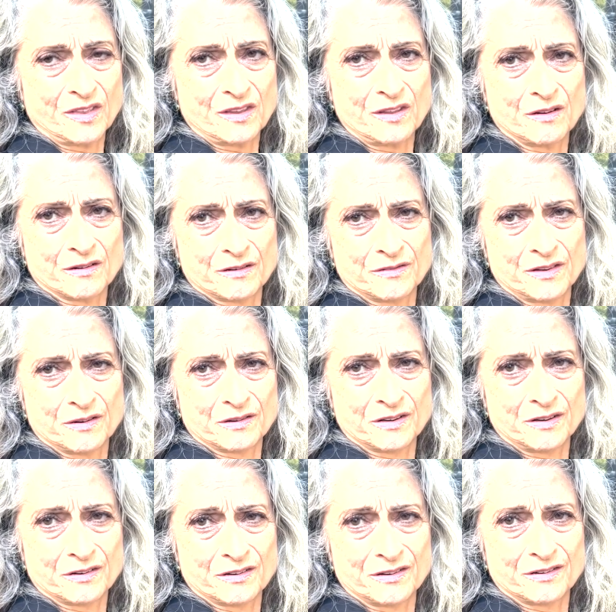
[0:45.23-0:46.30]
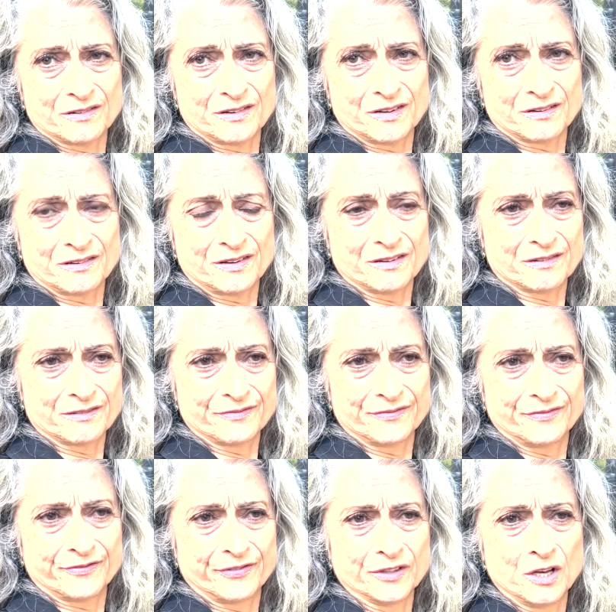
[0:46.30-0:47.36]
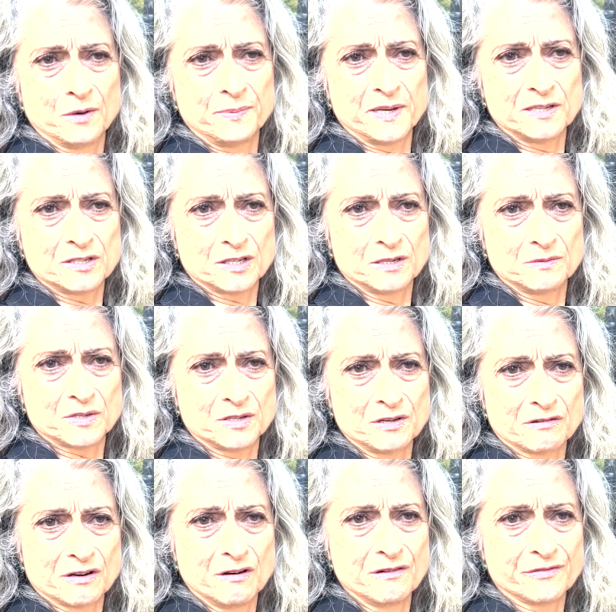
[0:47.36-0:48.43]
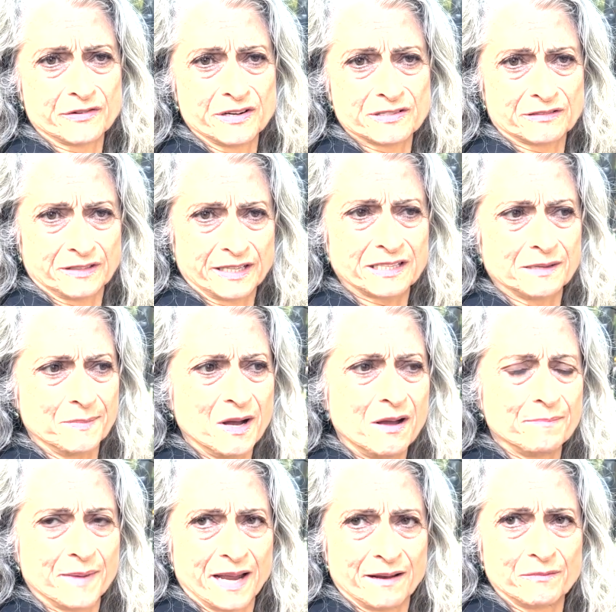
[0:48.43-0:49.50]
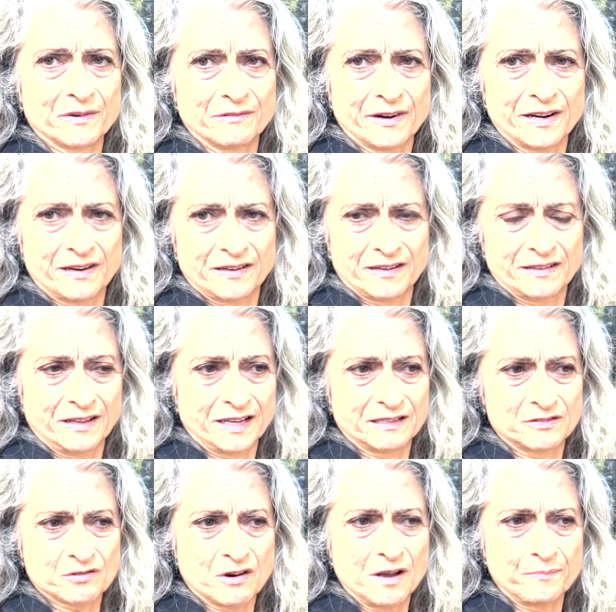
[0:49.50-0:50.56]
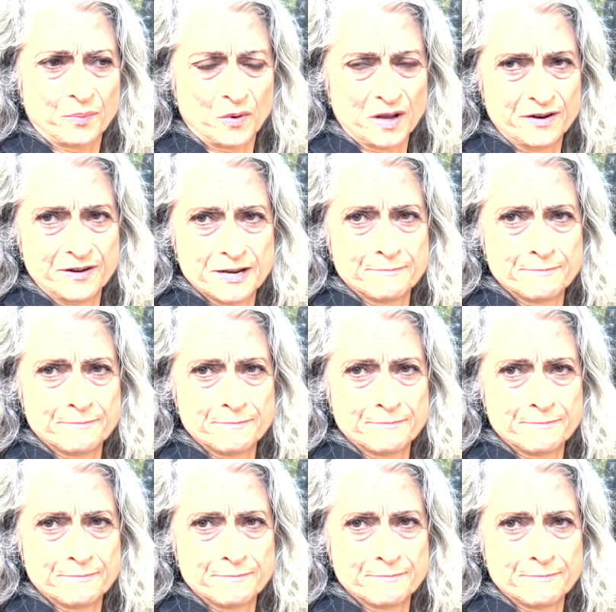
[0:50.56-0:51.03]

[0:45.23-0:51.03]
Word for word: Your, your, your, your, your, your fallopian tubes and your ovaries are like, come on, man, we're ready to like drop one.